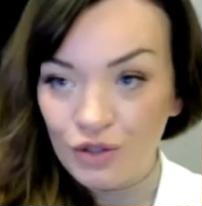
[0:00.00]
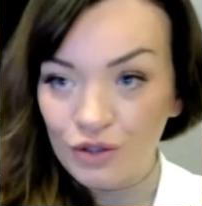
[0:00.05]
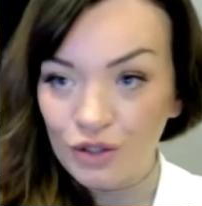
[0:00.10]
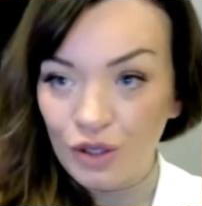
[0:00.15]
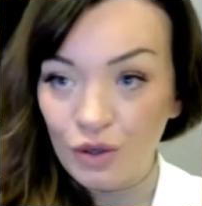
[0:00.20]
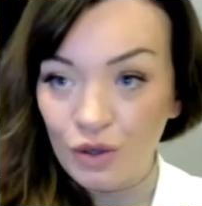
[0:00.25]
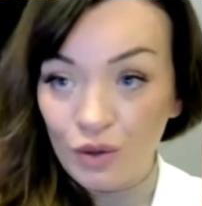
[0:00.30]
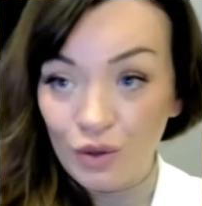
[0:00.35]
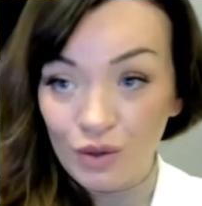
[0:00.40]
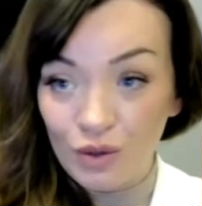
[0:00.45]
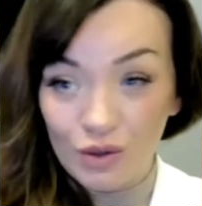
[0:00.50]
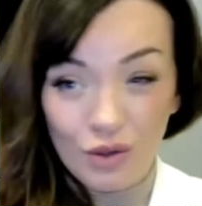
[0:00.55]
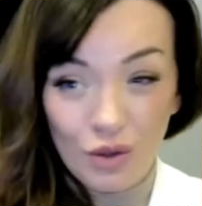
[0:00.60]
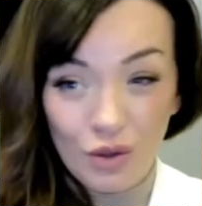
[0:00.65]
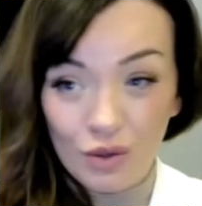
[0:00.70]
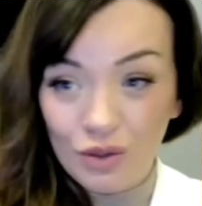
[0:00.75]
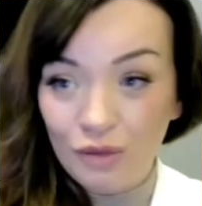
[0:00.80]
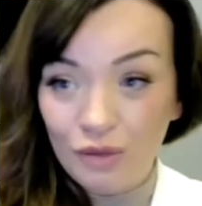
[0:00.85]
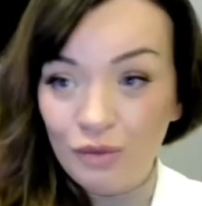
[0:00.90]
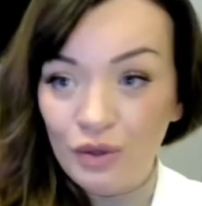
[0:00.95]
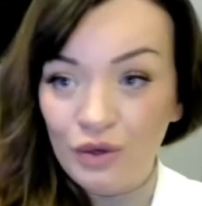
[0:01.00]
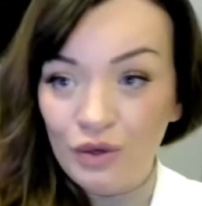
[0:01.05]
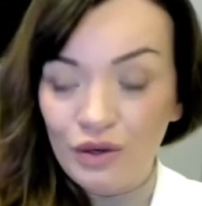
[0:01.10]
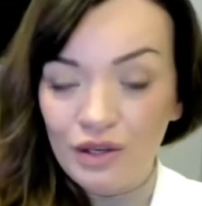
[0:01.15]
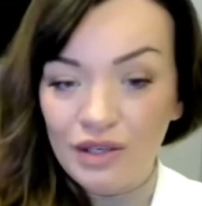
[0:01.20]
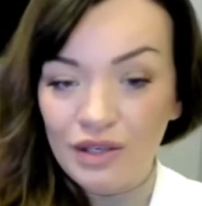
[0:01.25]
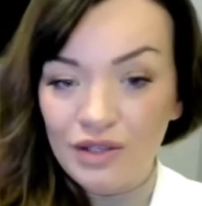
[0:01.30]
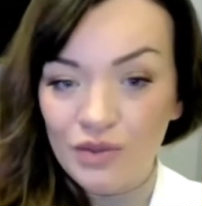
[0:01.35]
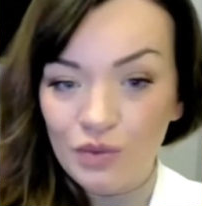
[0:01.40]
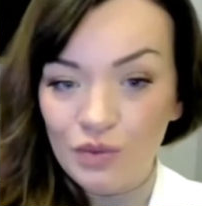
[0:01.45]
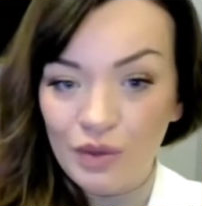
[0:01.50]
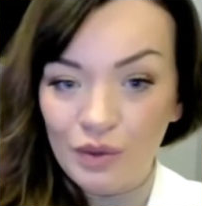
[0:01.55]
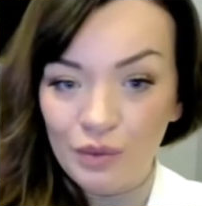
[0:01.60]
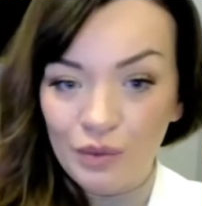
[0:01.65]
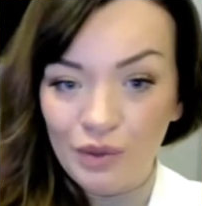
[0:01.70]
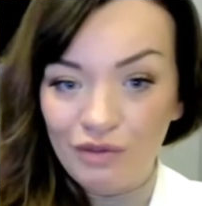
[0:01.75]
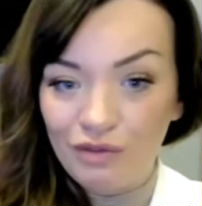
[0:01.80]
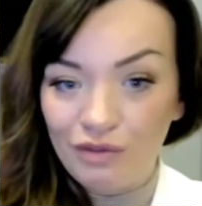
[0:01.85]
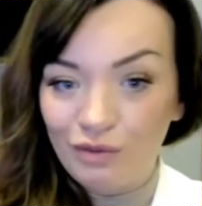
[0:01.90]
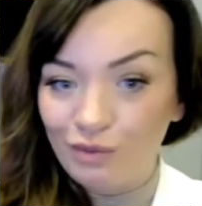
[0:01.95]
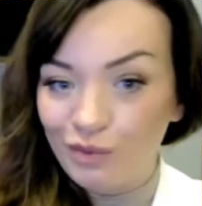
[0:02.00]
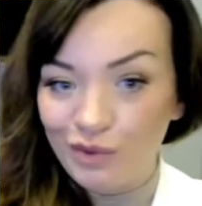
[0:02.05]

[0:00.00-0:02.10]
coal communities where we've